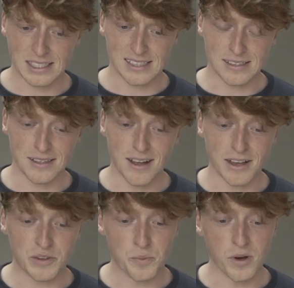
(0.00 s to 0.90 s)
isn't
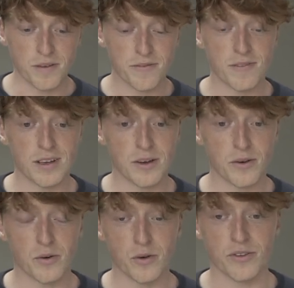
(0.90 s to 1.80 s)
nice, but
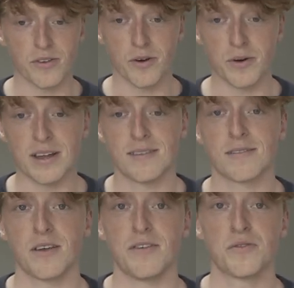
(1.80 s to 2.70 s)
also
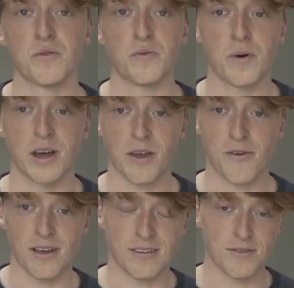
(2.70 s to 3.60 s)
it's sort of where
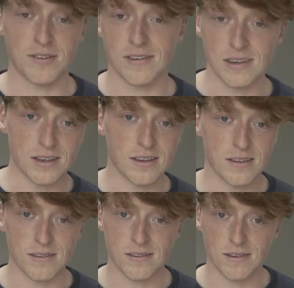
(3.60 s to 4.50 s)
creativity
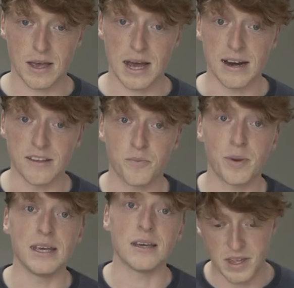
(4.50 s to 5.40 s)
is at its
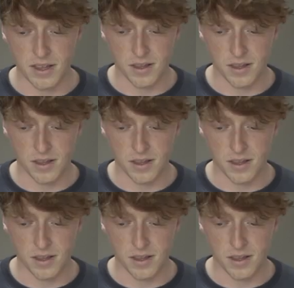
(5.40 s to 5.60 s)
peak.